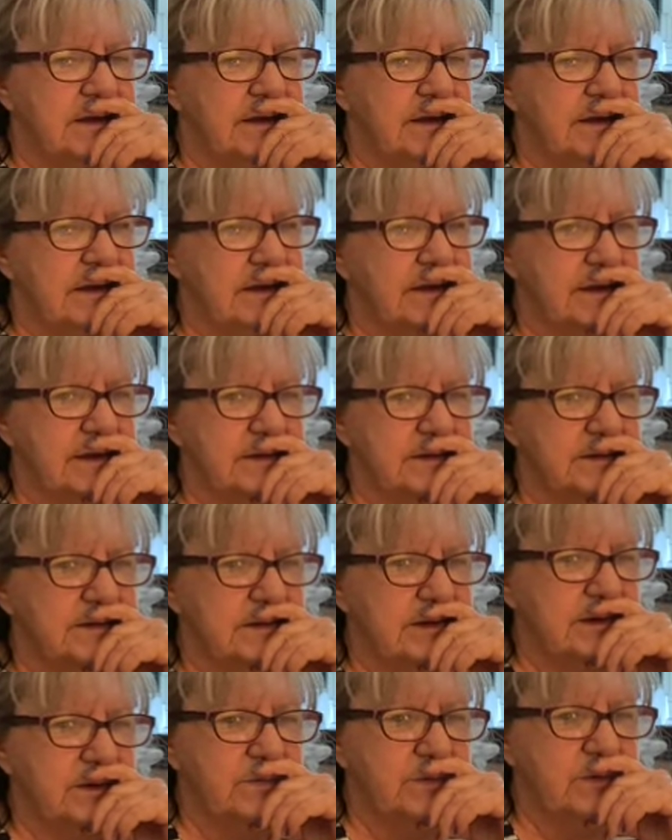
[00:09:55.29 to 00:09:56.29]
And
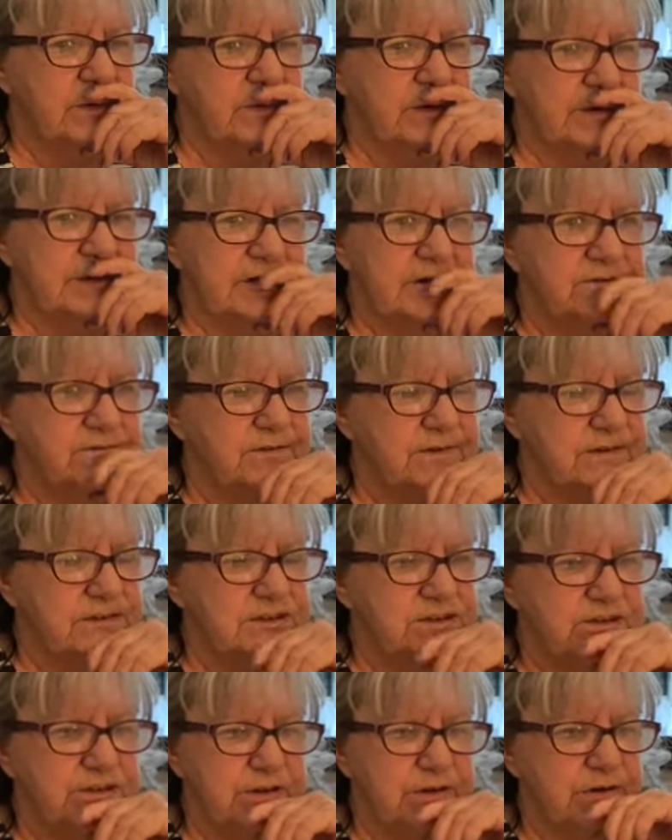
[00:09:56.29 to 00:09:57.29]
uh, we went to
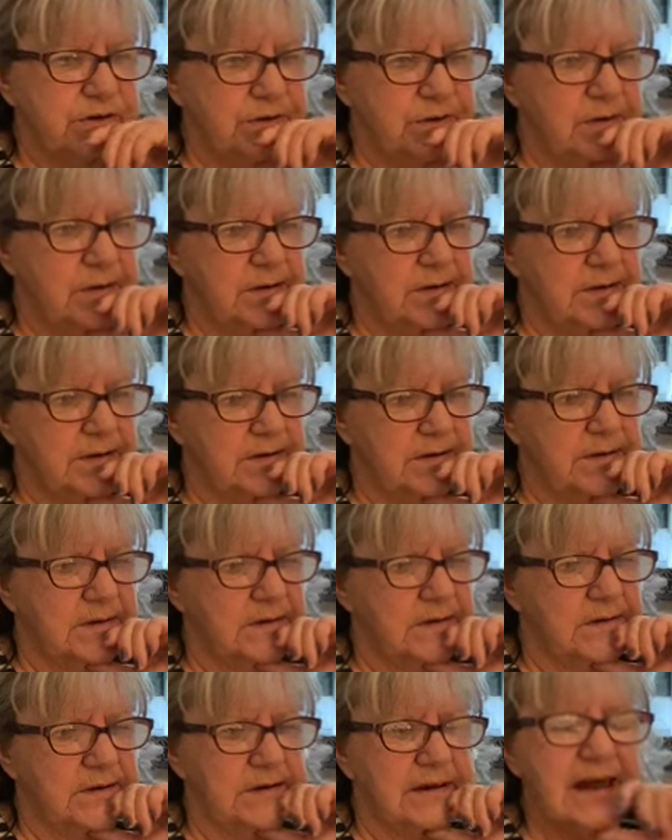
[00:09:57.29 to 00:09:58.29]
visit her on
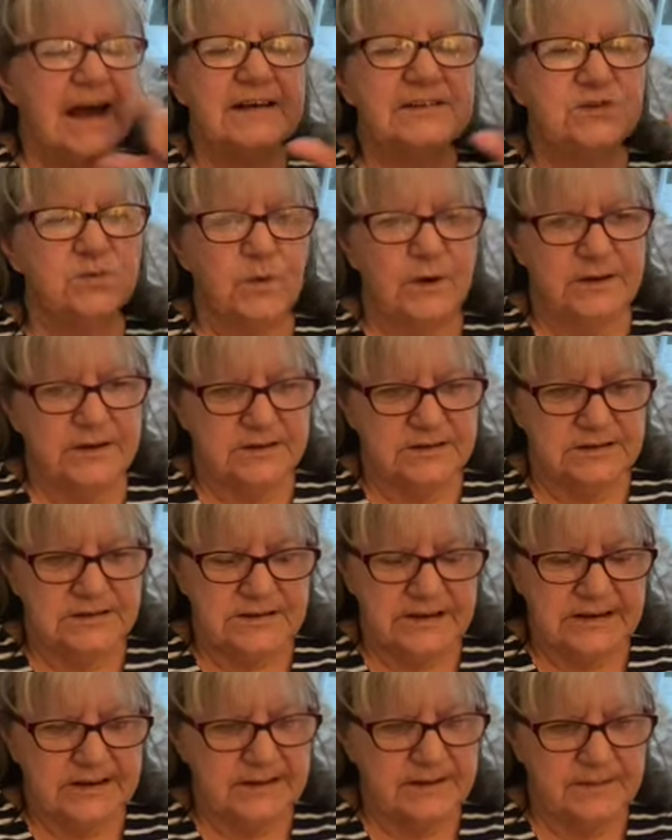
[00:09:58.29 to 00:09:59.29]
last
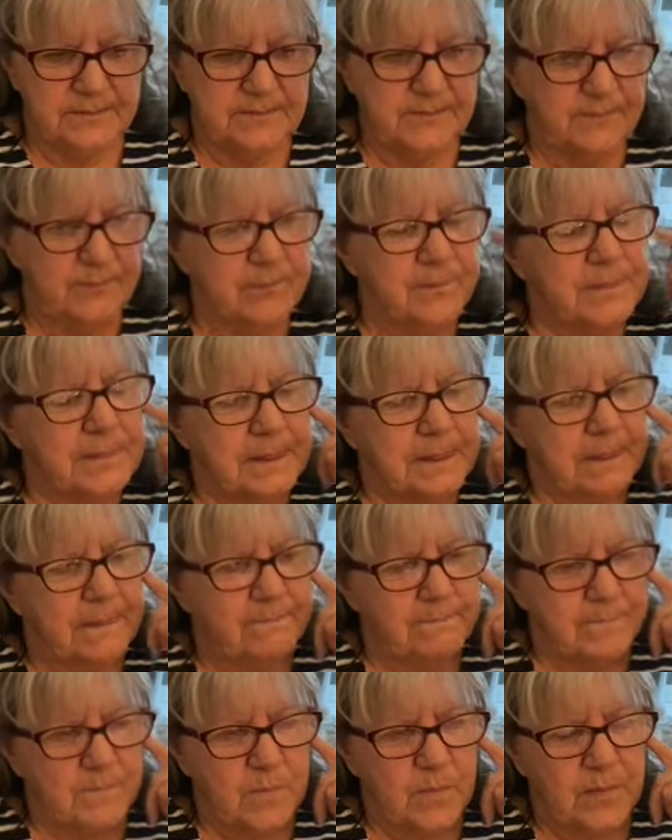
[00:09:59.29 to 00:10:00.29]
Wednesday.
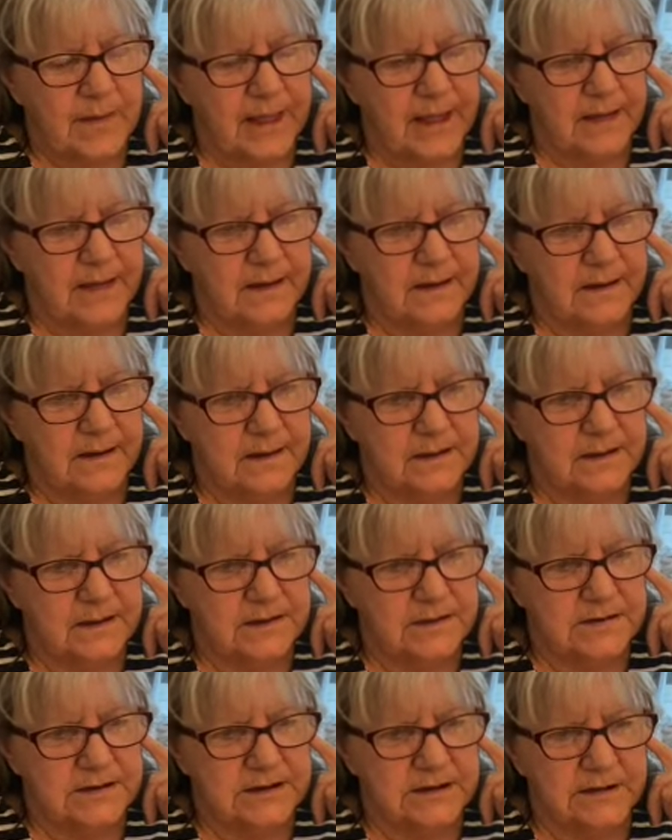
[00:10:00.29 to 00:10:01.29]

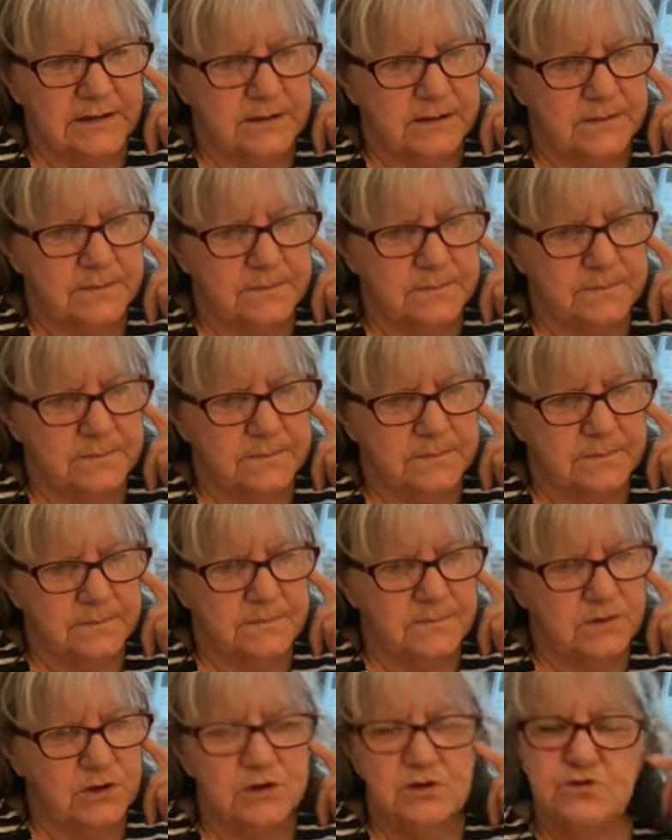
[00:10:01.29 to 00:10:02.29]
And um,
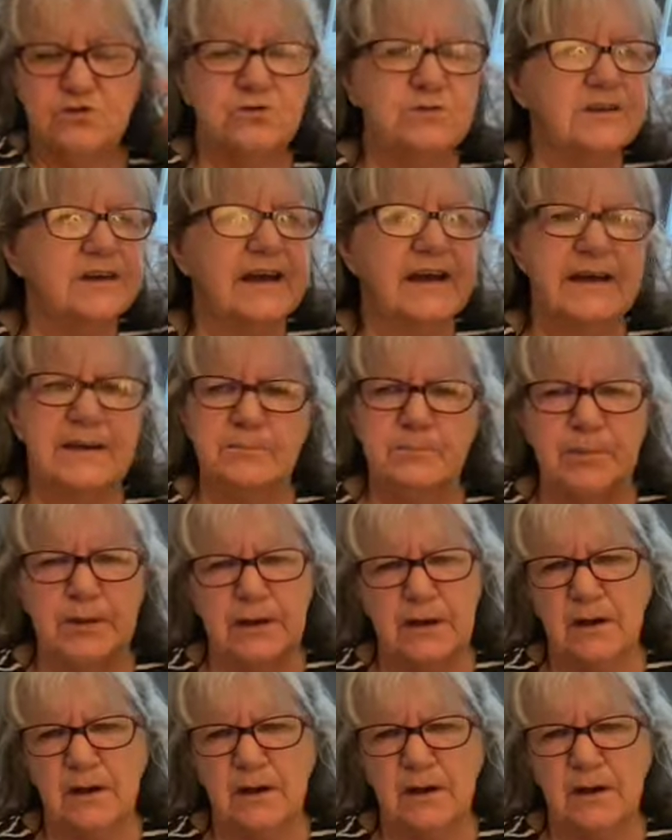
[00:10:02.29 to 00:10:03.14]
usually I get big